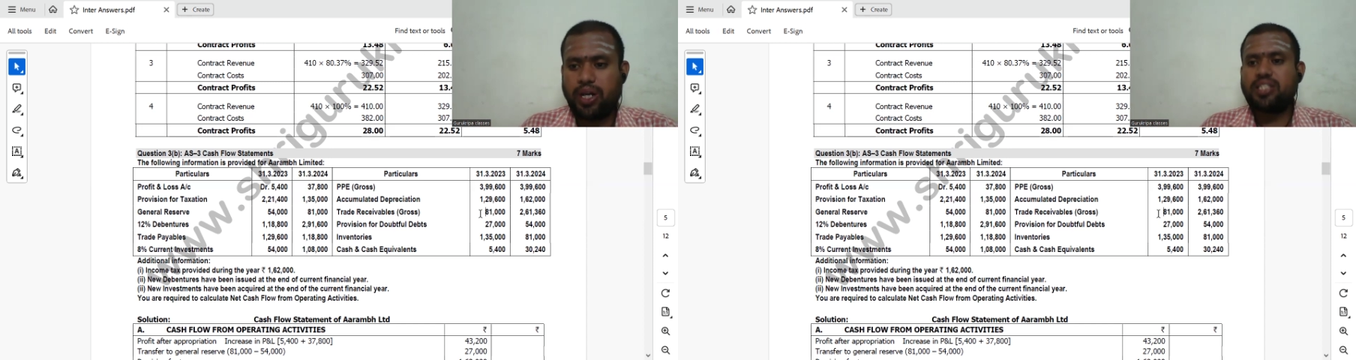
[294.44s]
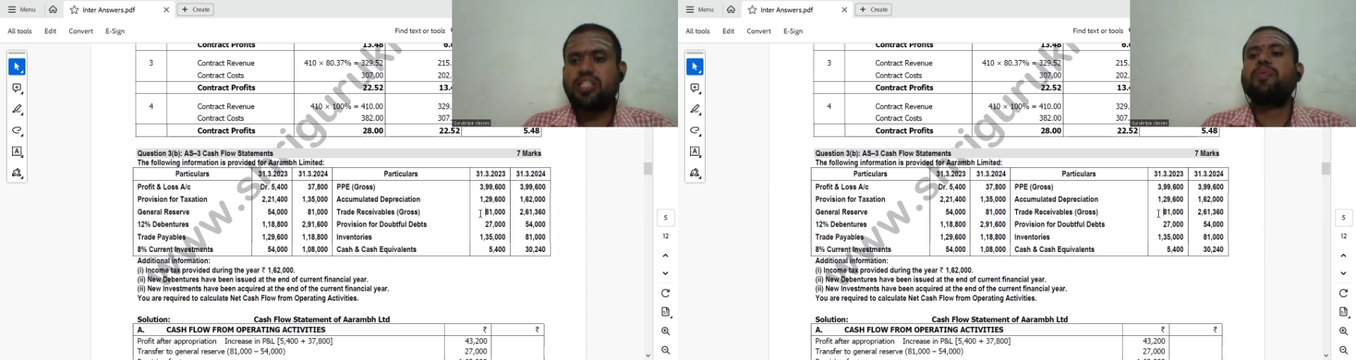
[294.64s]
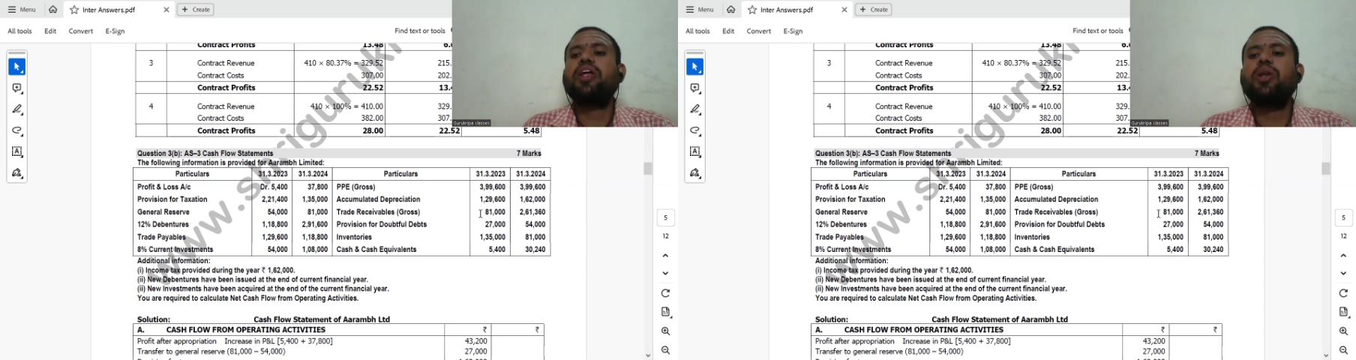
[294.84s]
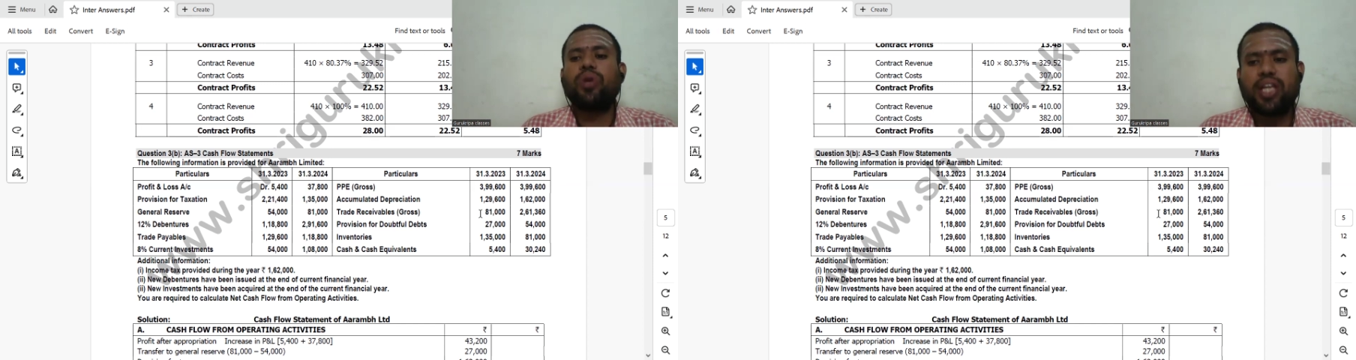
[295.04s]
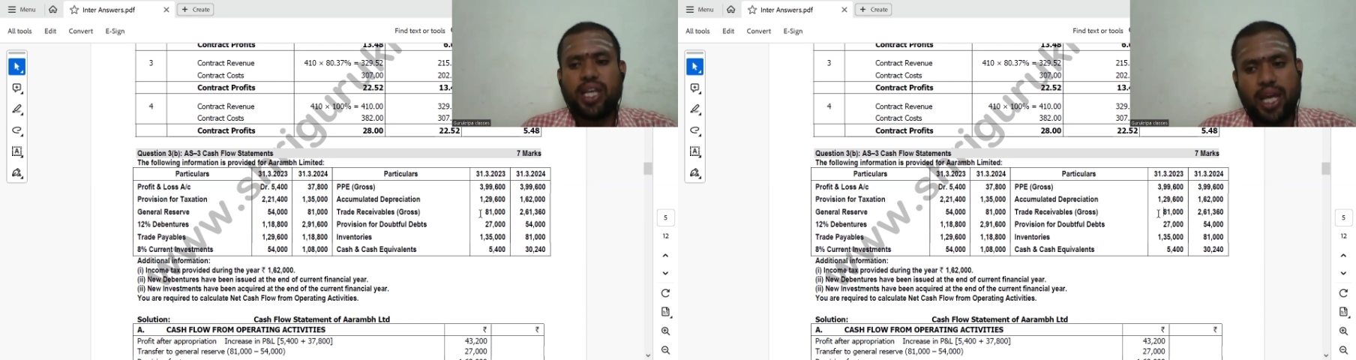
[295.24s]
adjustment in
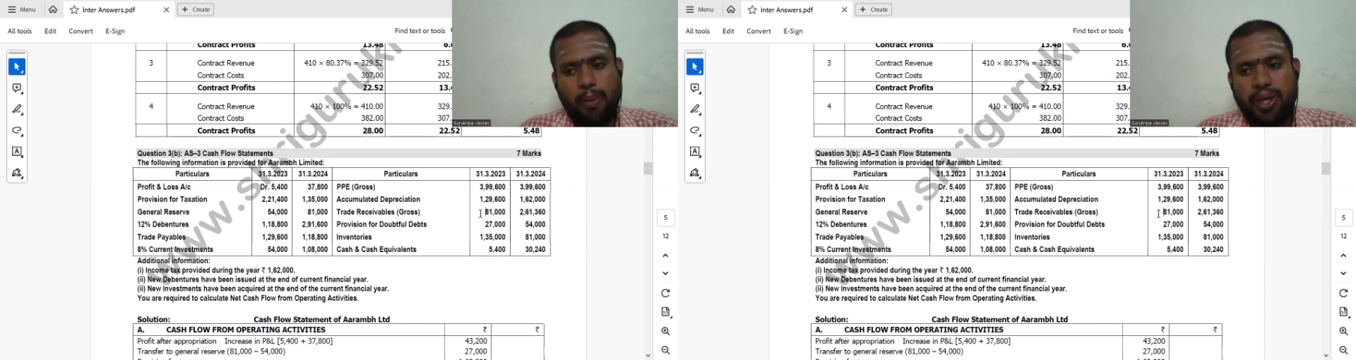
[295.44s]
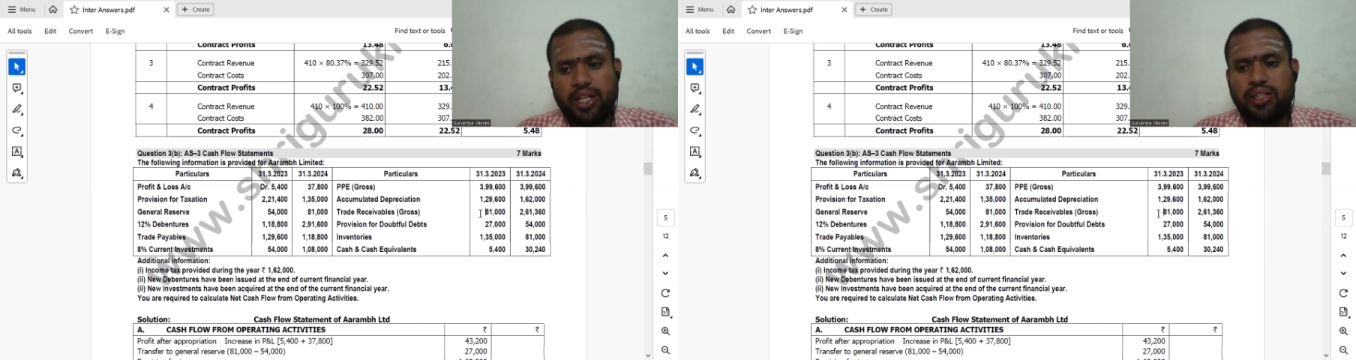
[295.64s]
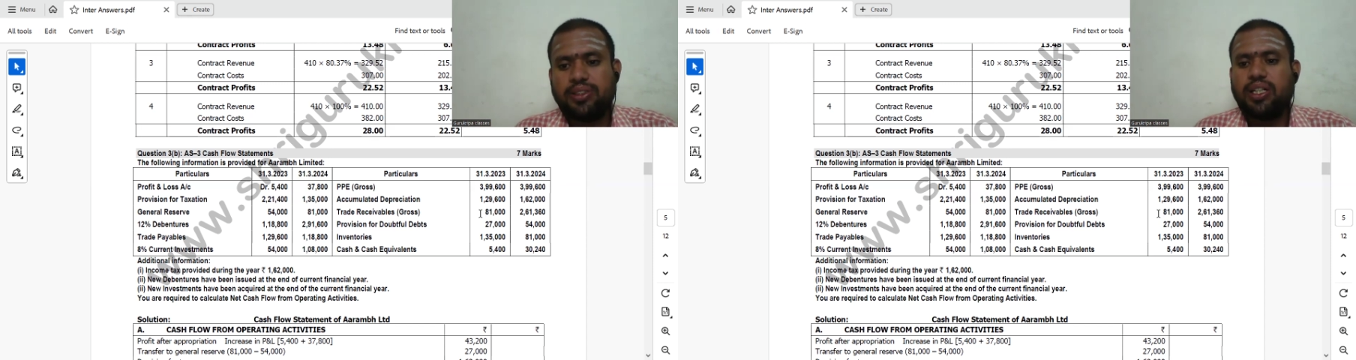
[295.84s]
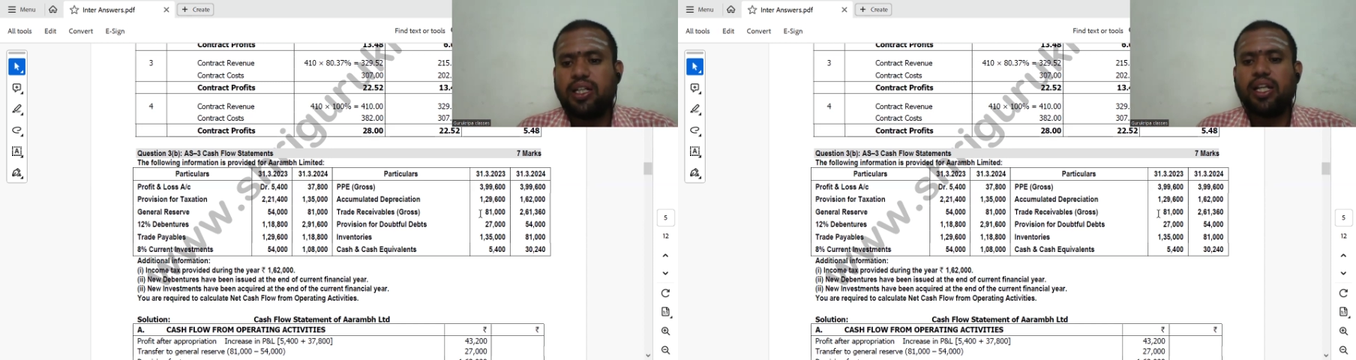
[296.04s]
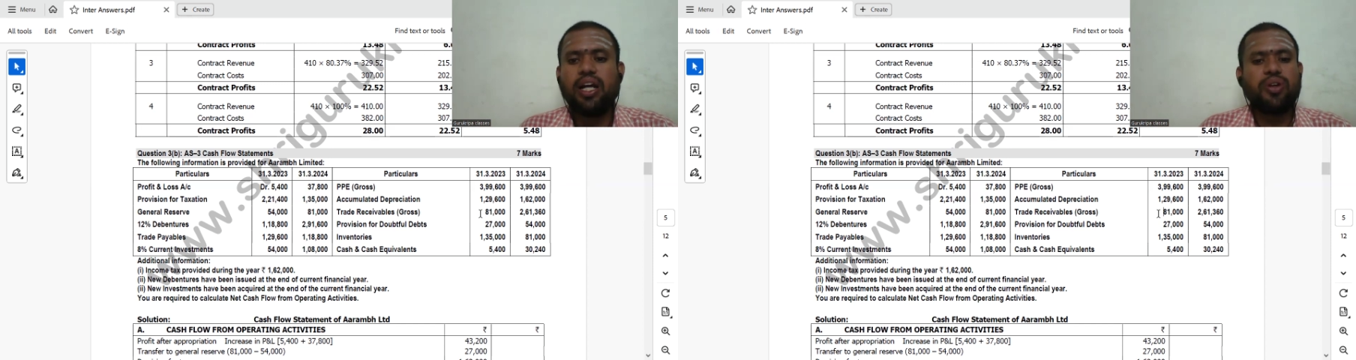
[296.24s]
working capital.
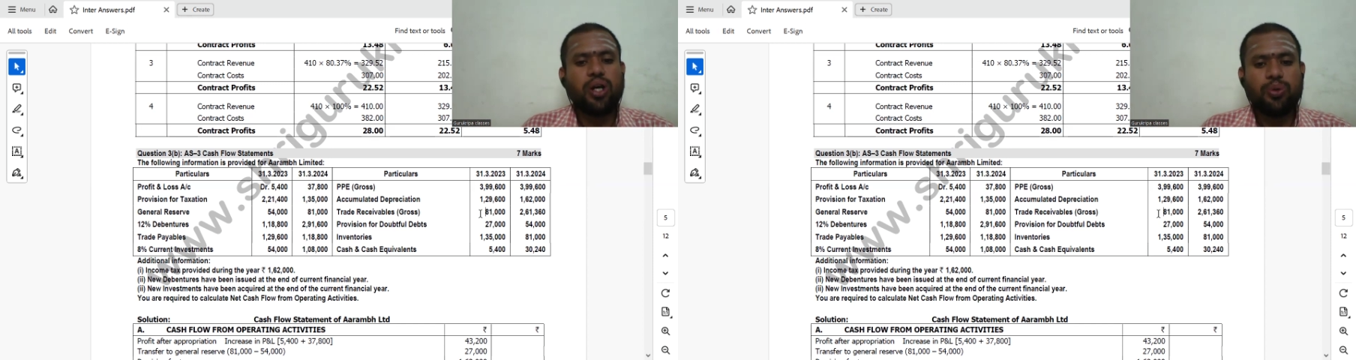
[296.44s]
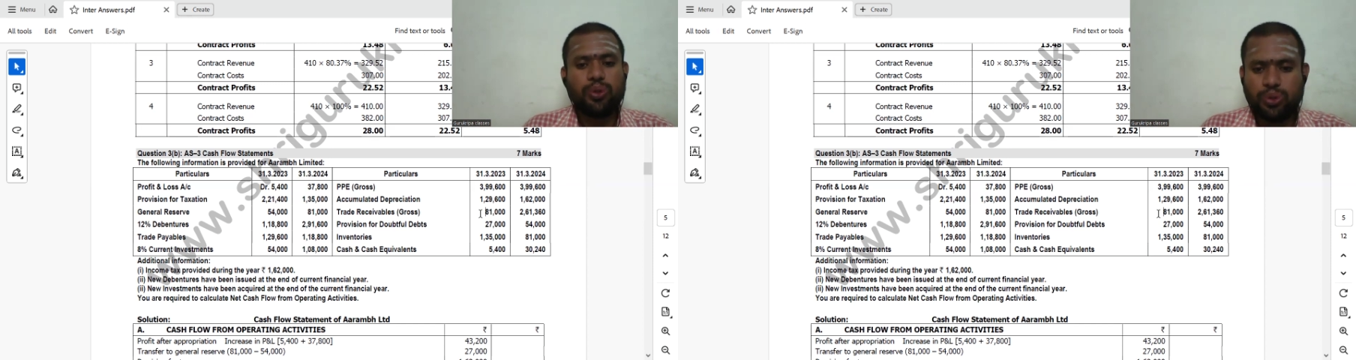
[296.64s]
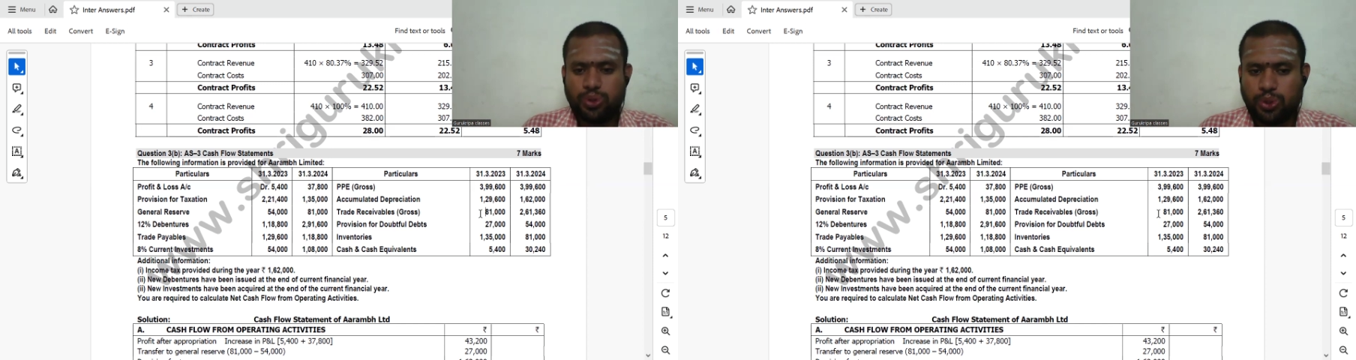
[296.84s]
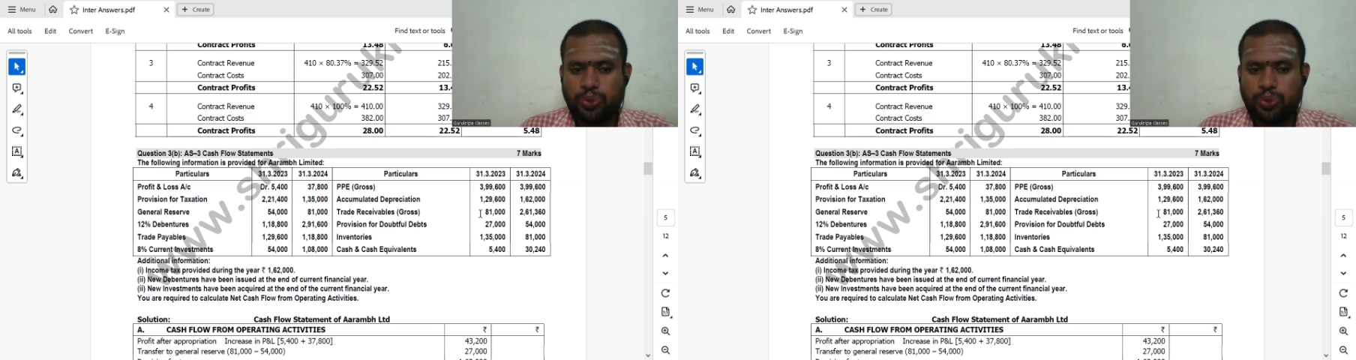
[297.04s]
That you have to.